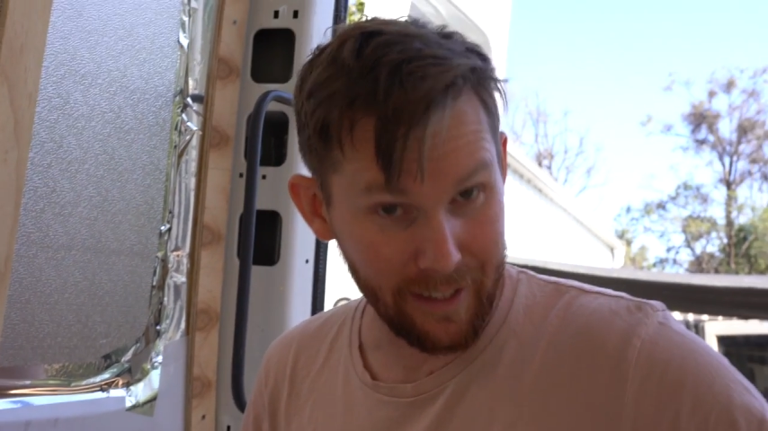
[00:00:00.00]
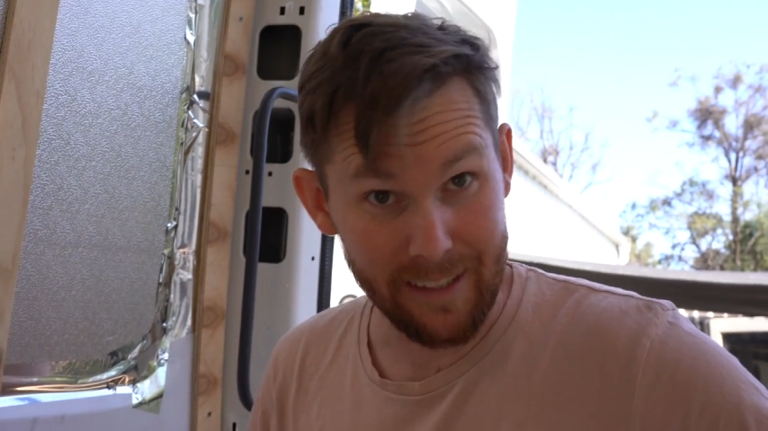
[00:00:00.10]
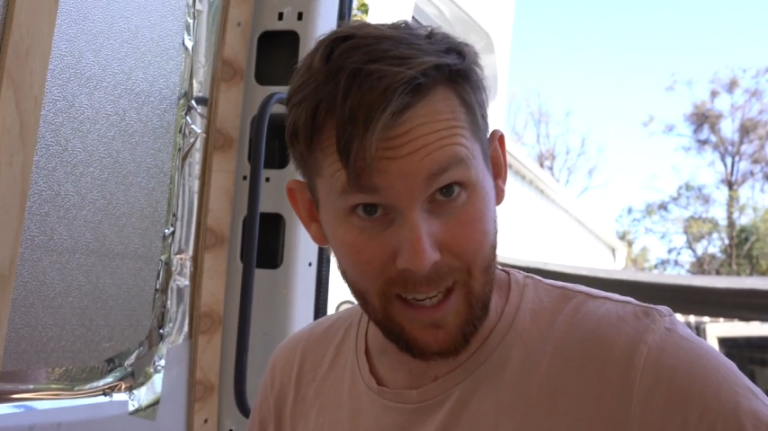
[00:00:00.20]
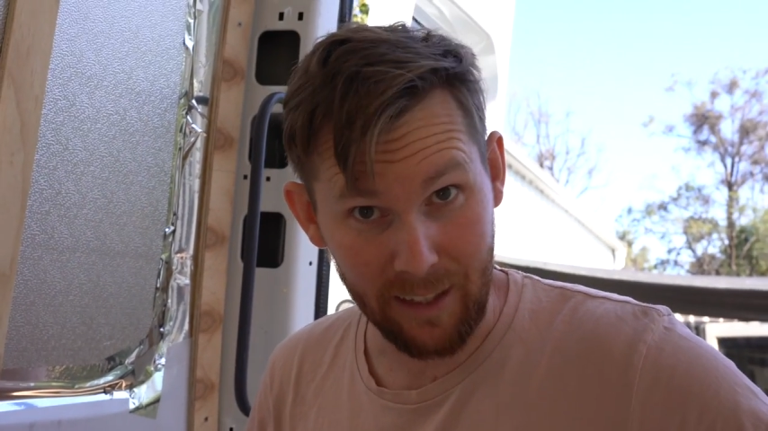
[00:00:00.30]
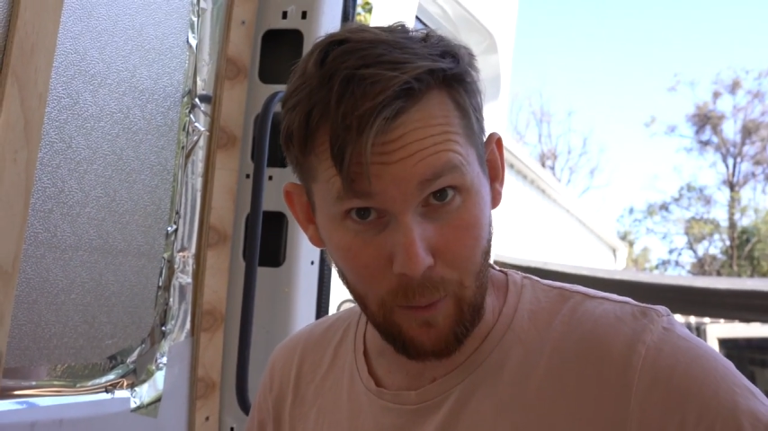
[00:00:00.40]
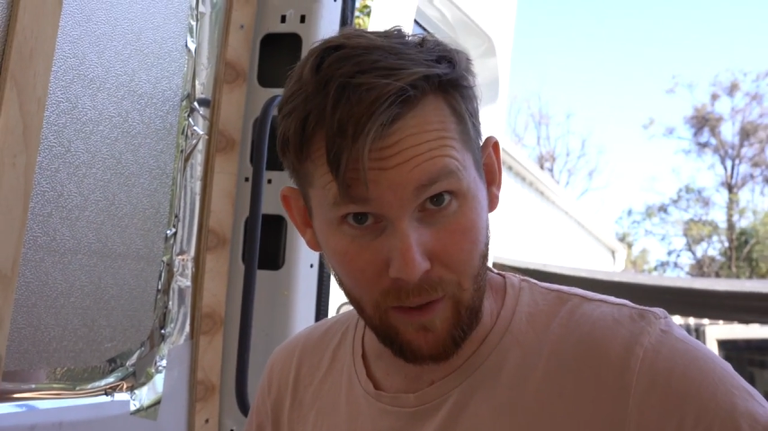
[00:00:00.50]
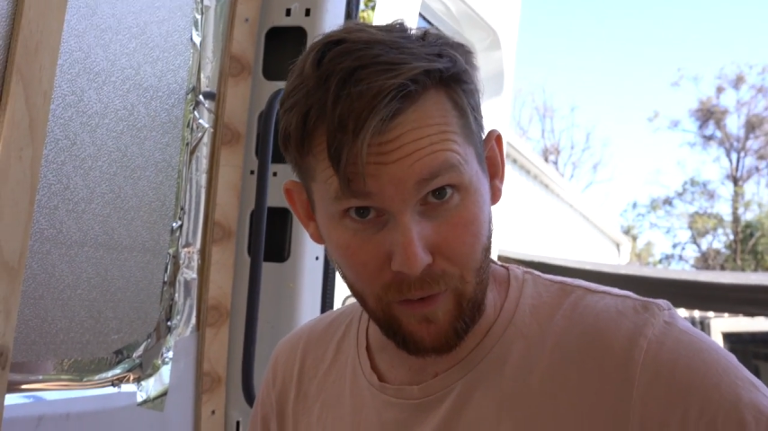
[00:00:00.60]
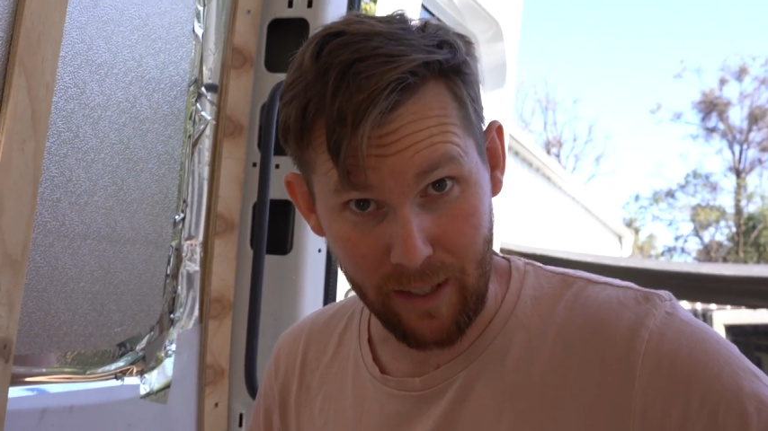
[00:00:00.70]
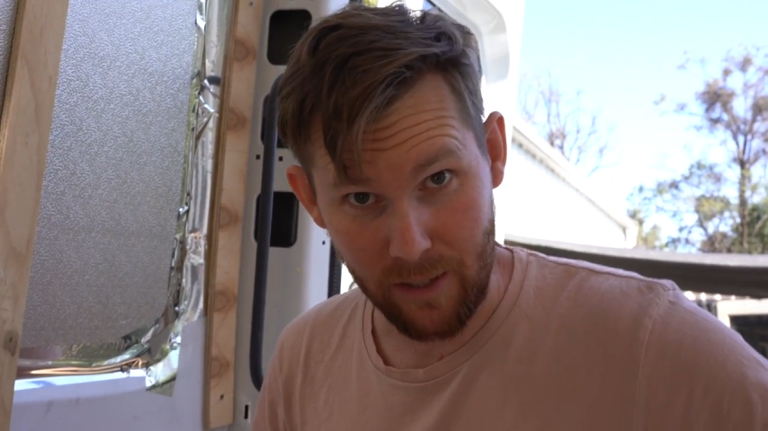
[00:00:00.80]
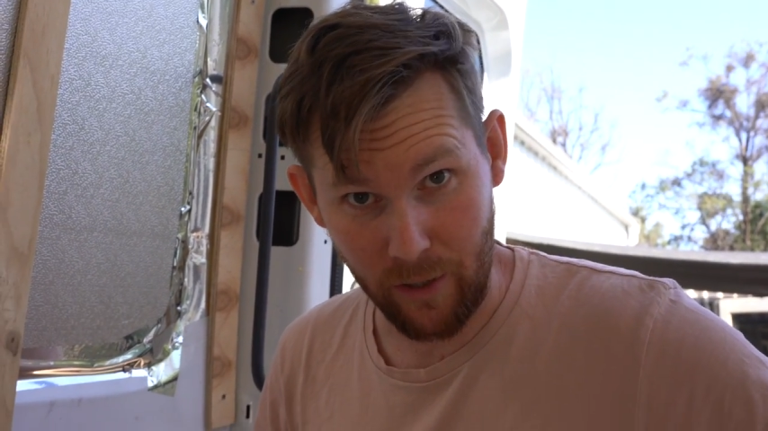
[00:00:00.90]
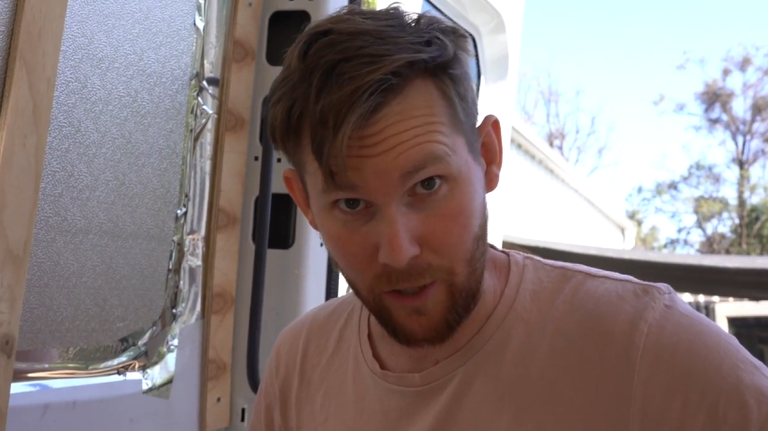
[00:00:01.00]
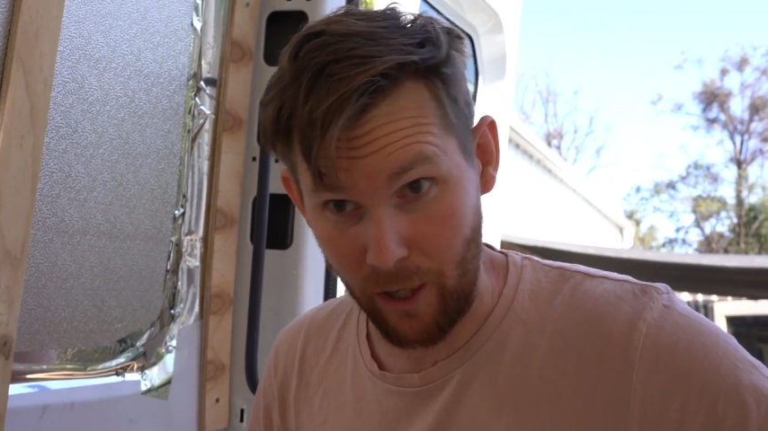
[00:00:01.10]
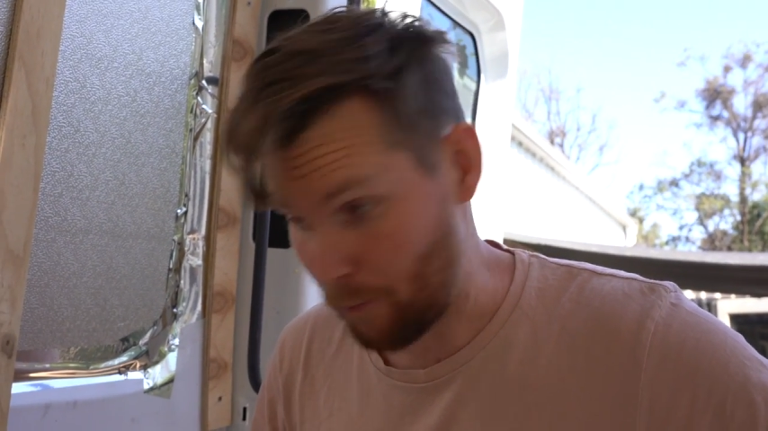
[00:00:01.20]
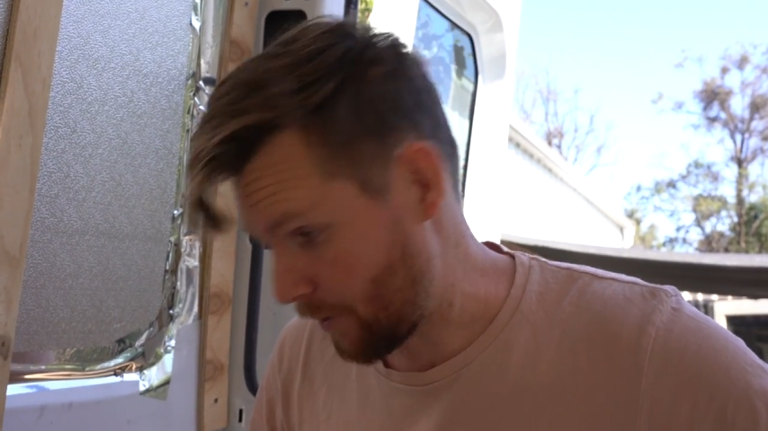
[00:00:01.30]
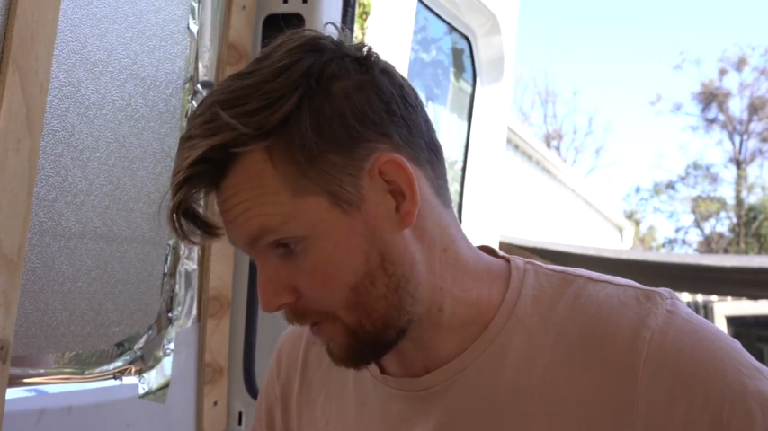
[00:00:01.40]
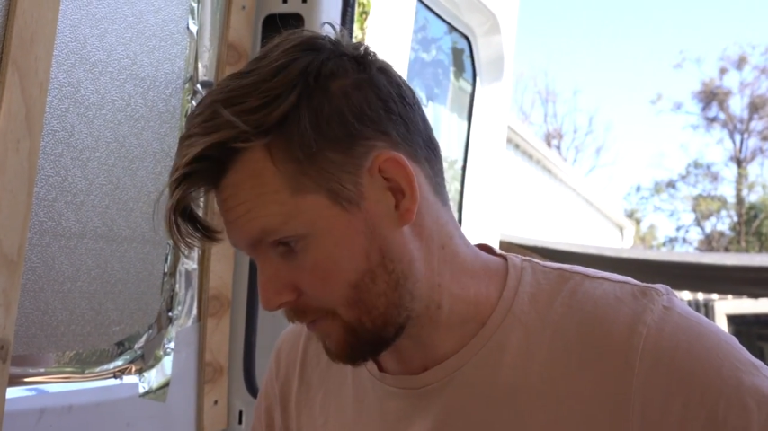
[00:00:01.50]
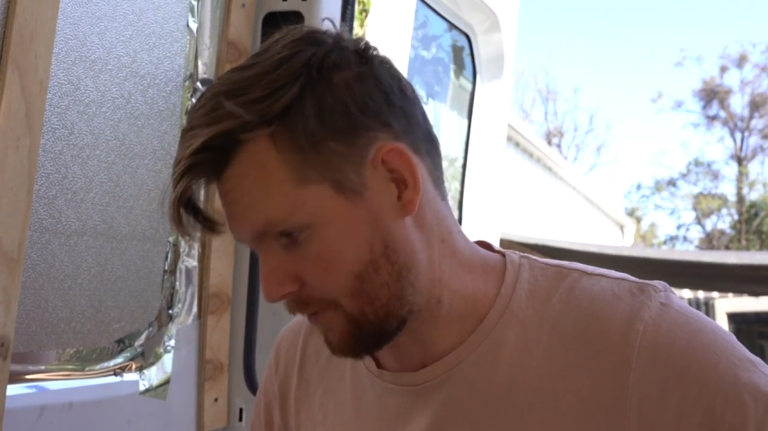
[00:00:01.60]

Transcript: exactly where the fan's going to go. The